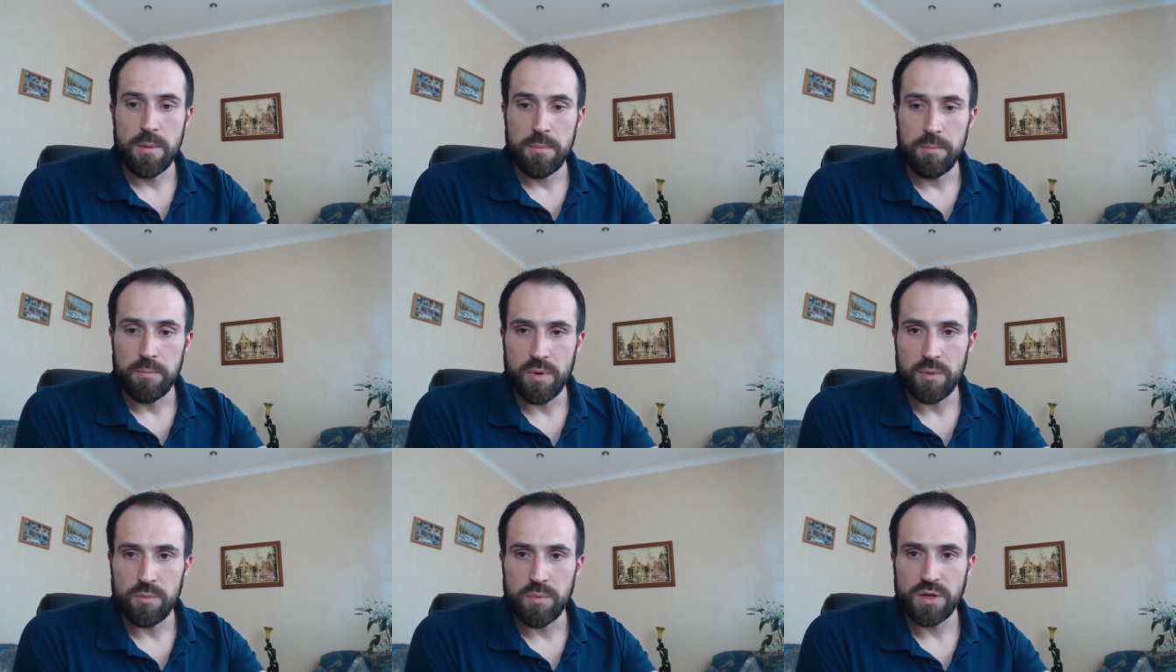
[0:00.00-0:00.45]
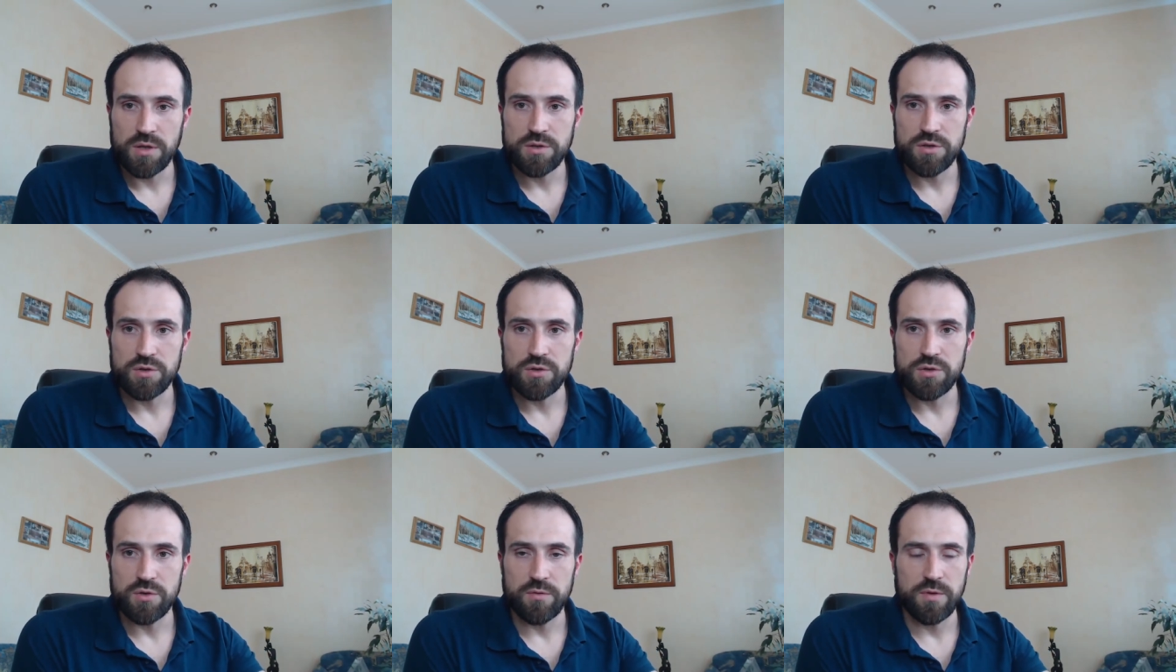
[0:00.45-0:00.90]

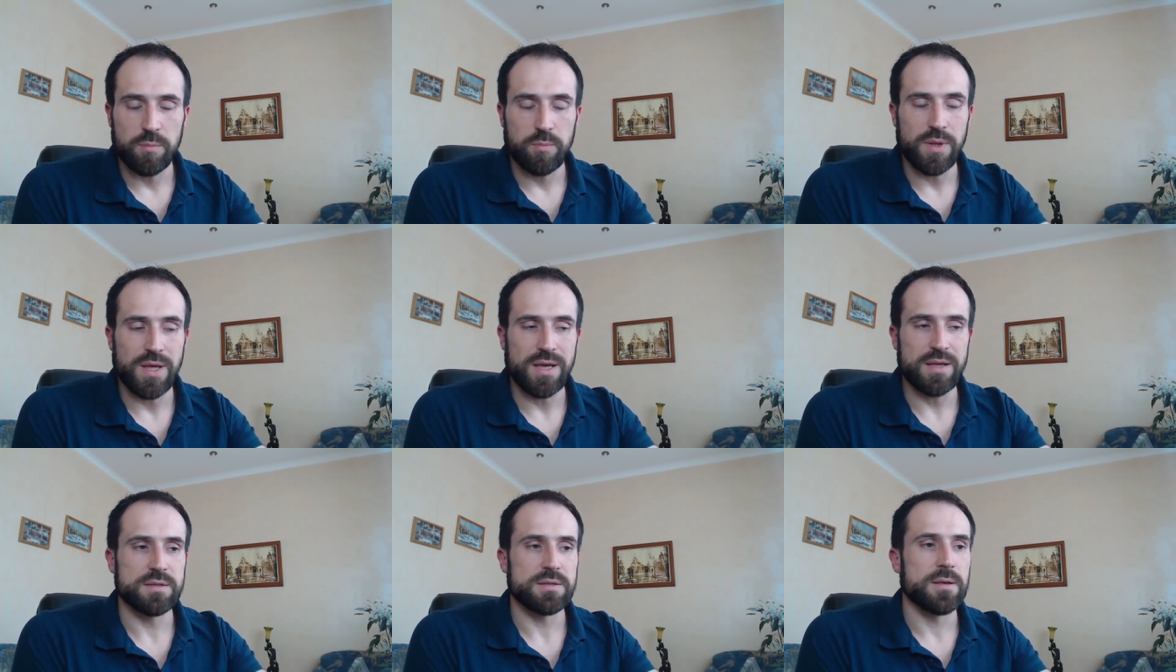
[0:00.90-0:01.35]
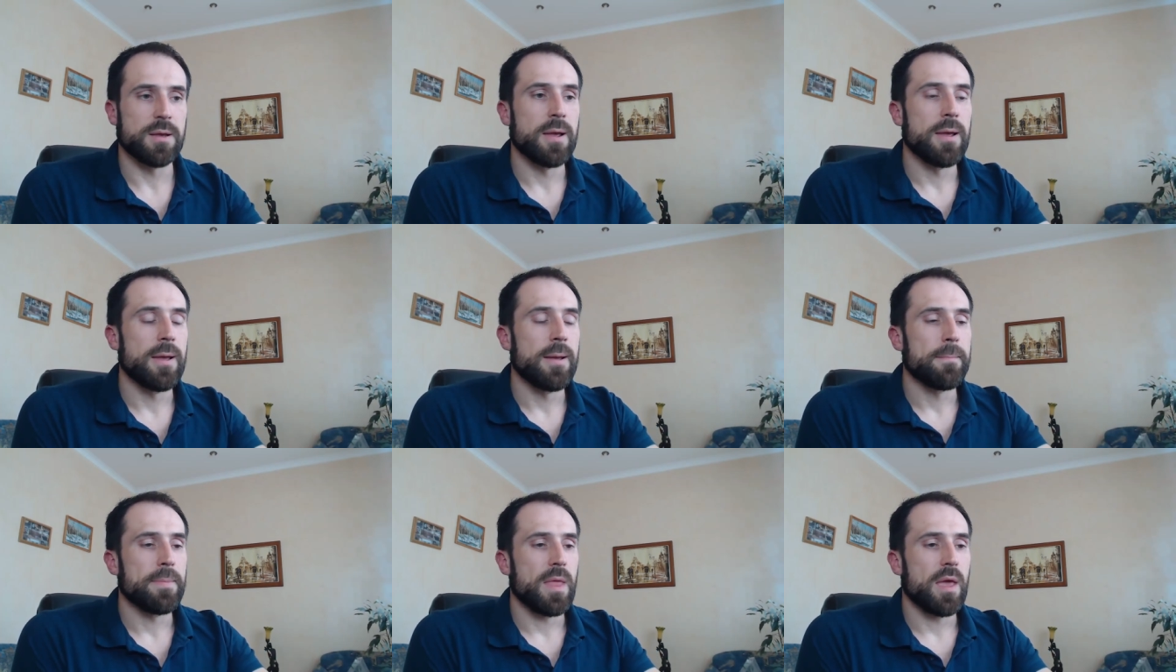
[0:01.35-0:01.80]
managers of the plants
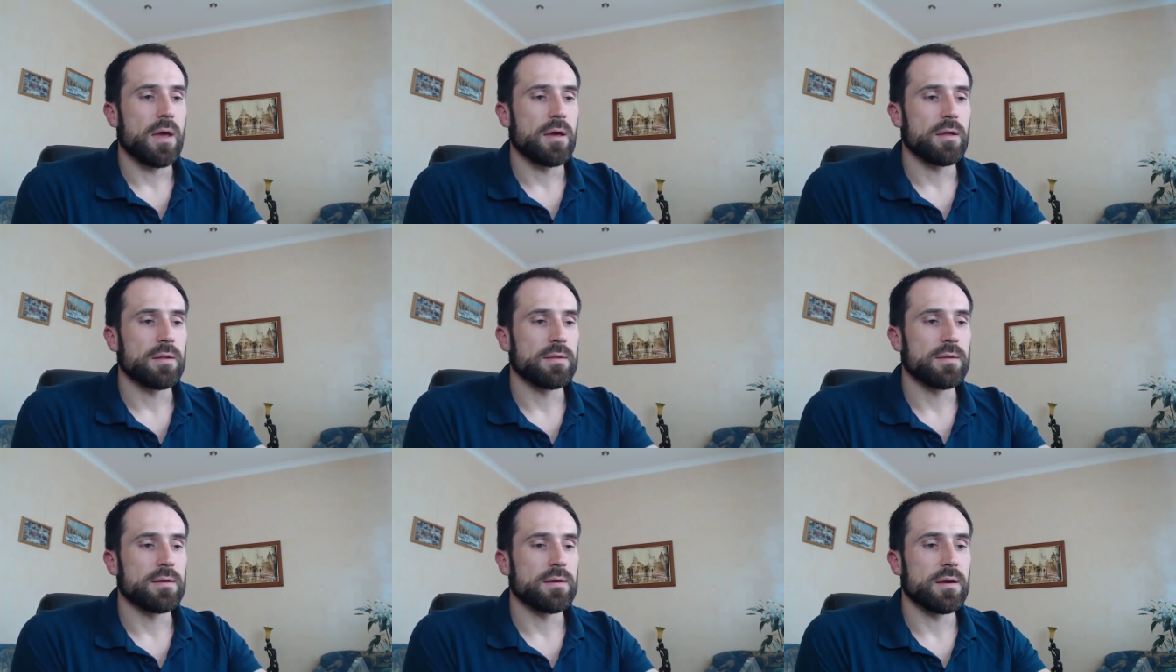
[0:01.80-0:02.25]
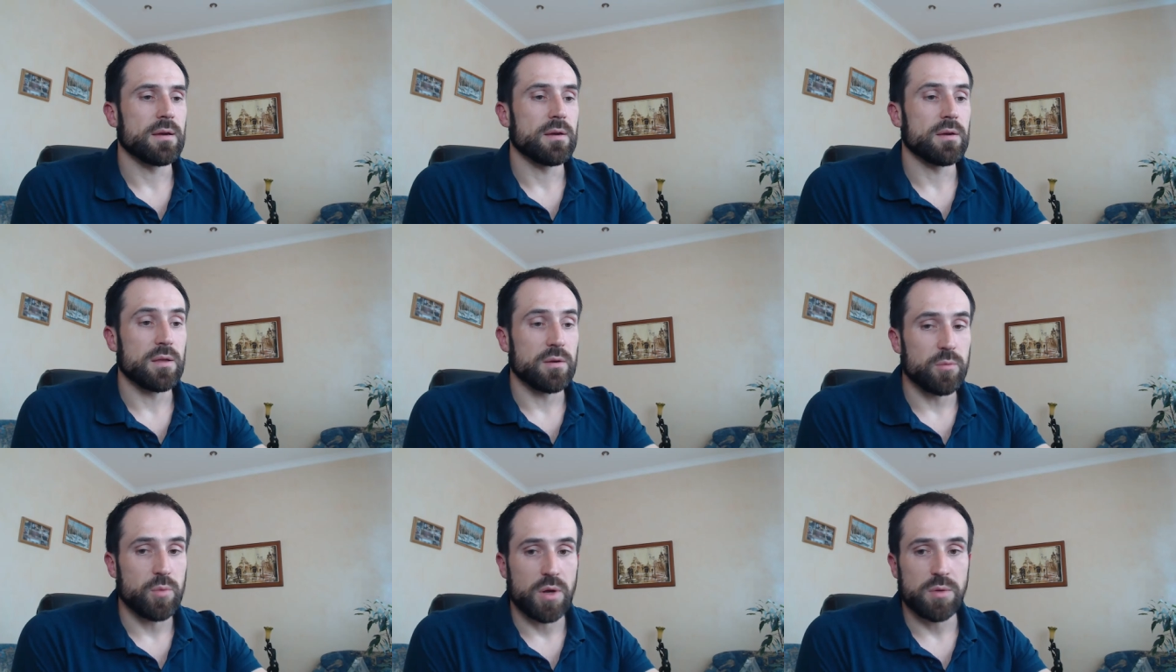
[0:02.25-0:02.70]
and uh,
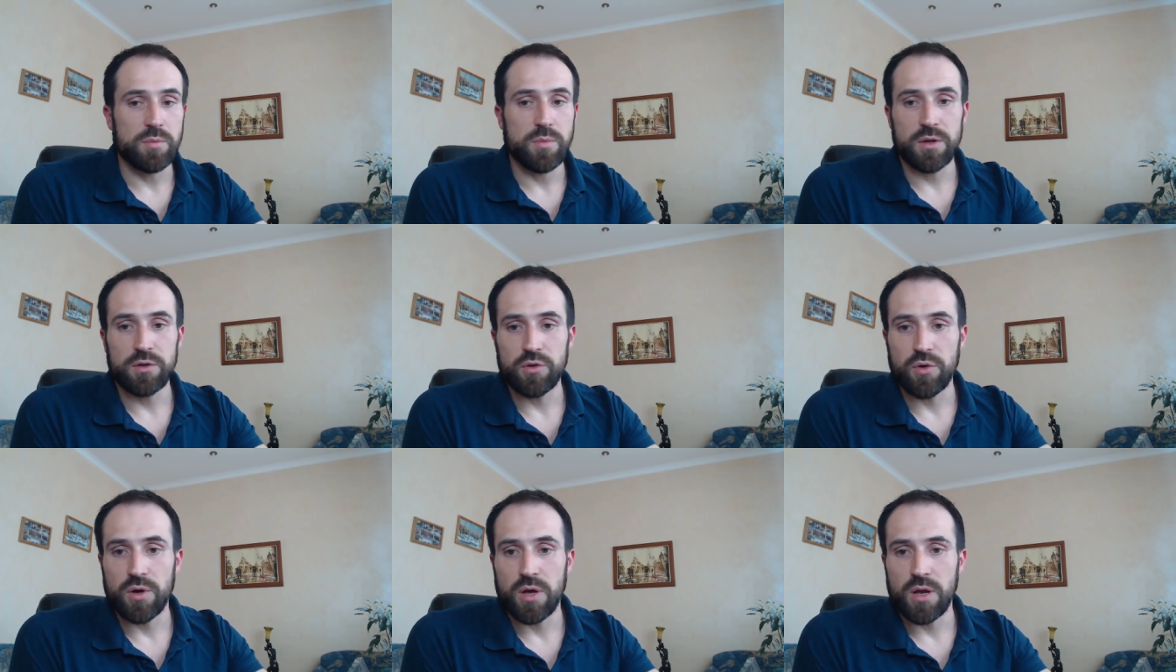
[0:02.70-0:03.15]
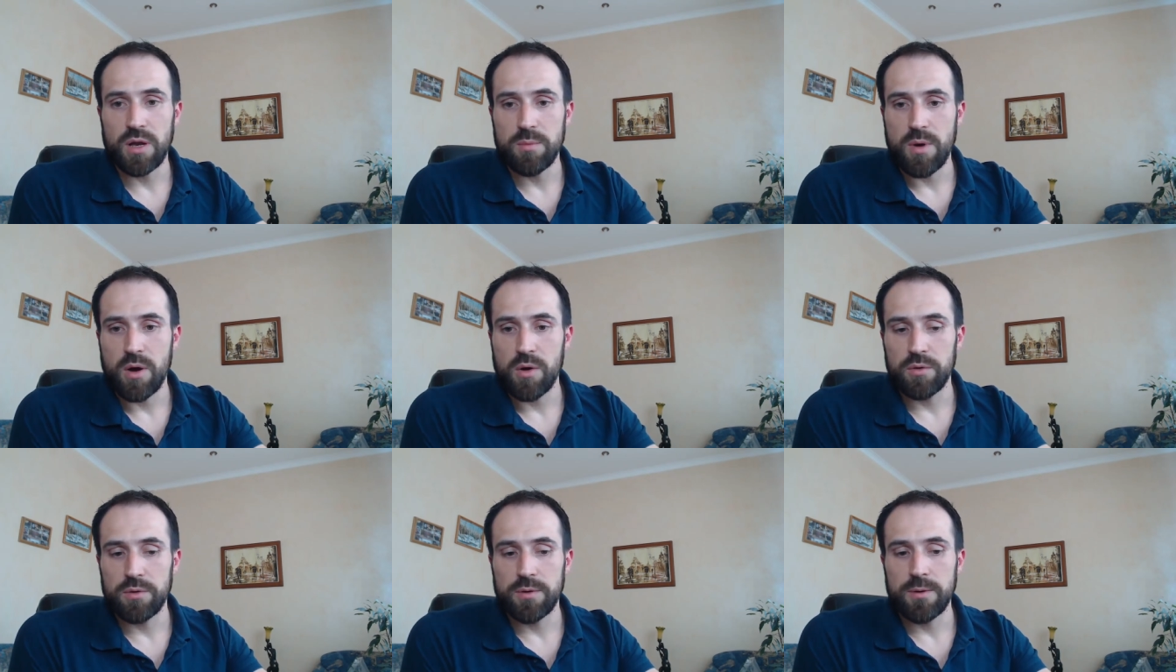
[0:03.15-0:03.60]
when we're talking
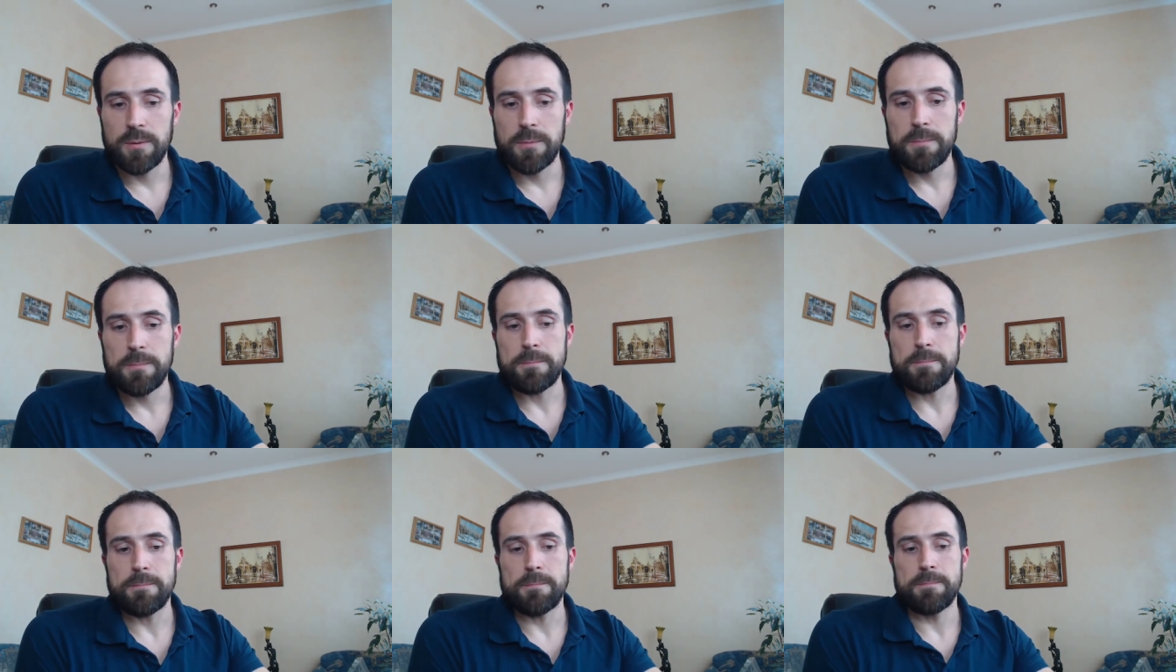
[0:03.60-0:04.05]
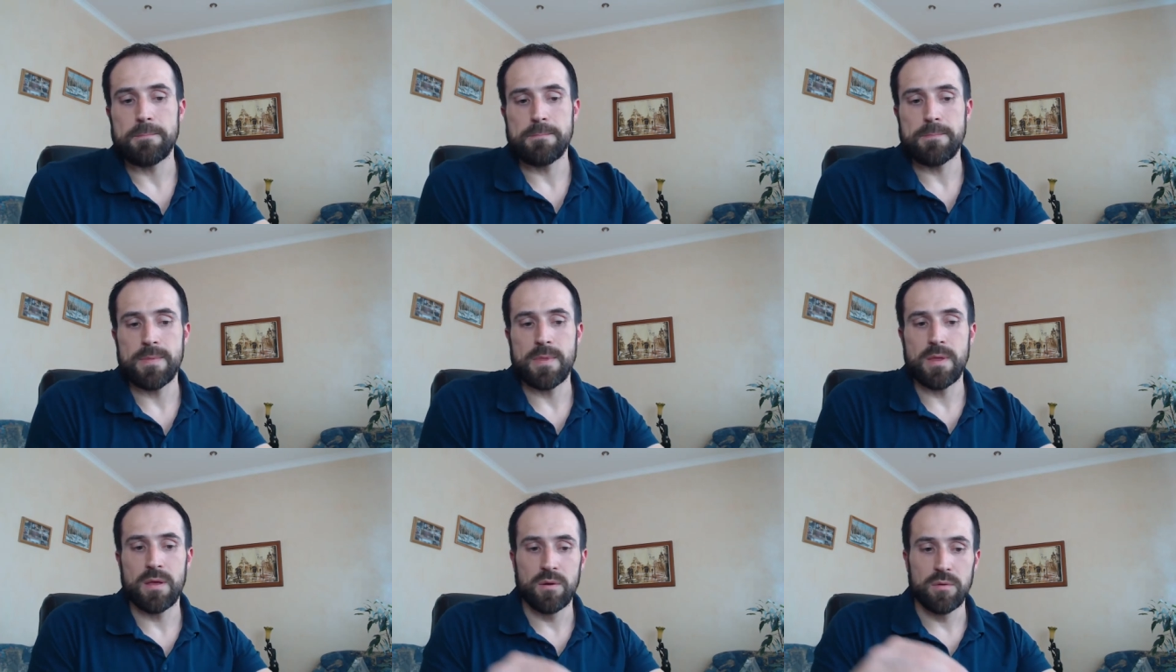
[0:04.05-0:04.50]
about
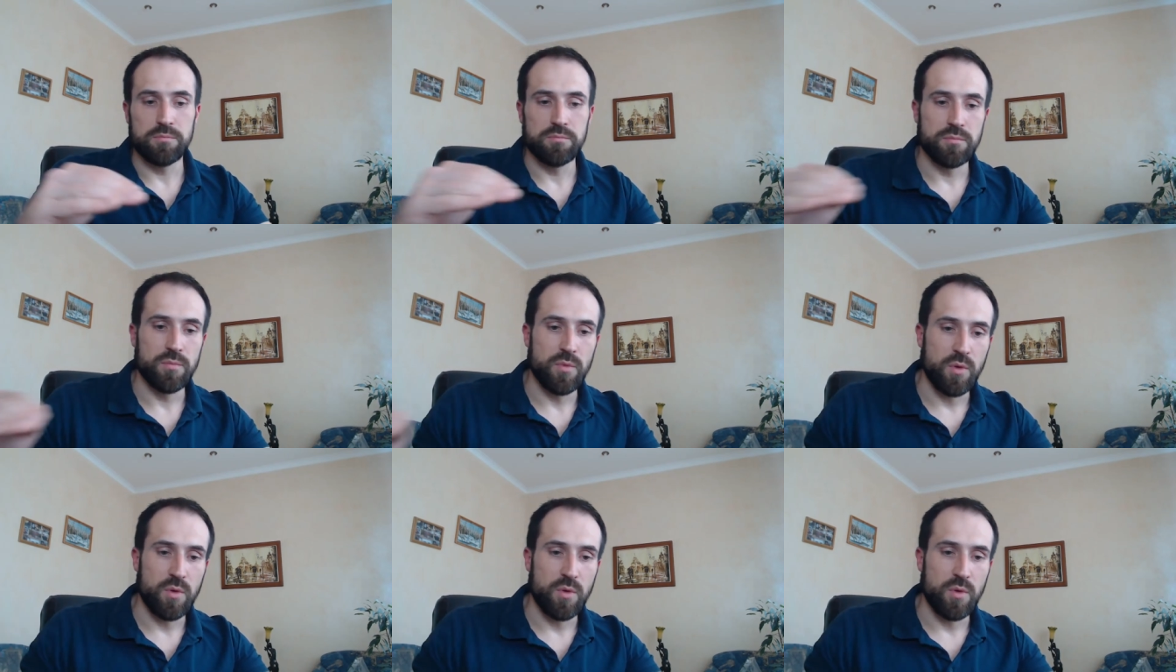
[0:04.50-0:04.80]
um,